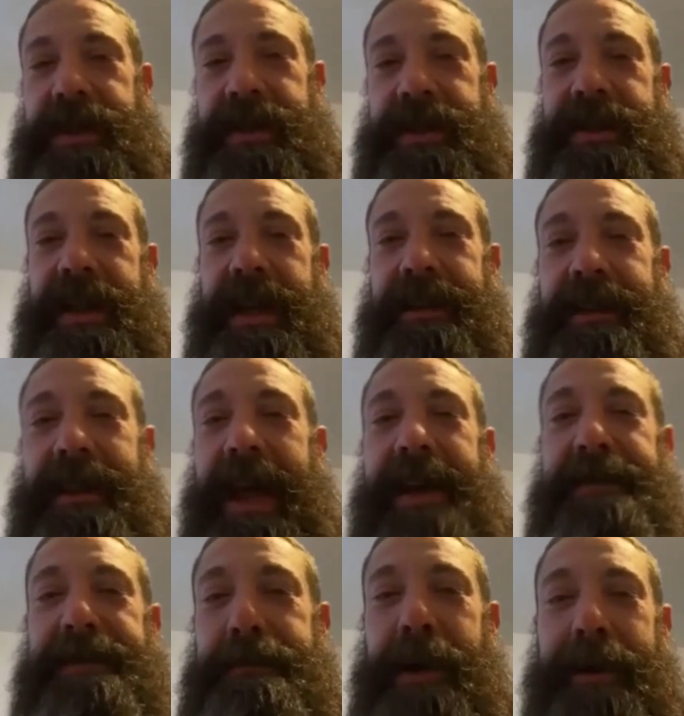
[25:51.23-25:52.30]
is just like
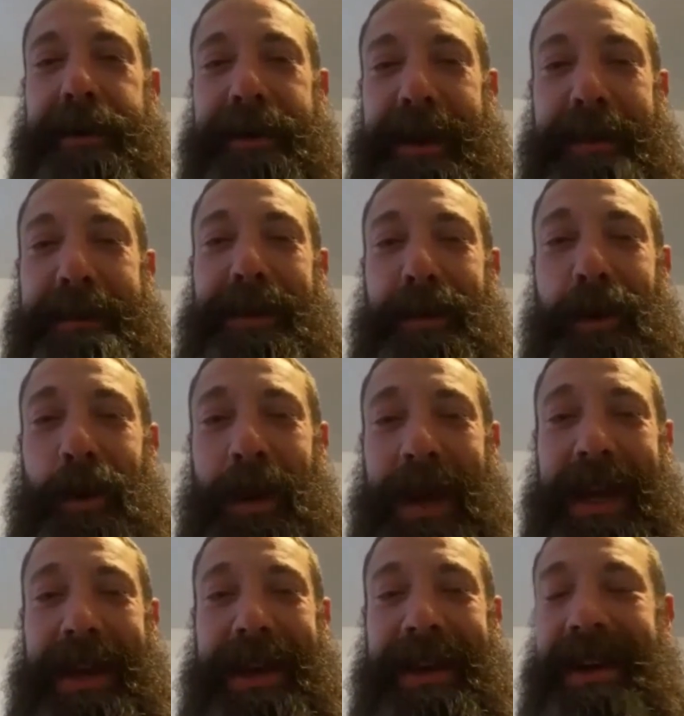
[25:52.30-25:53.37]
life bundled up into a
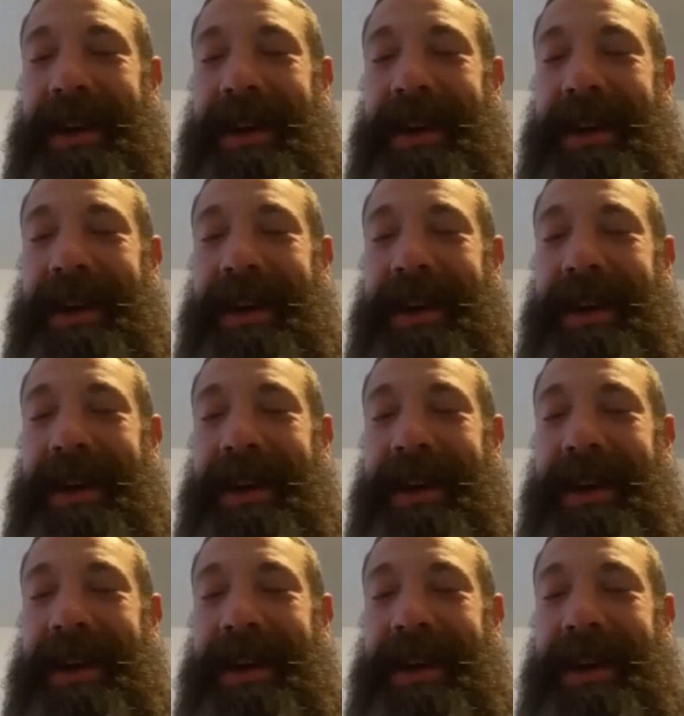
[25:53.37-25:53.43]
week.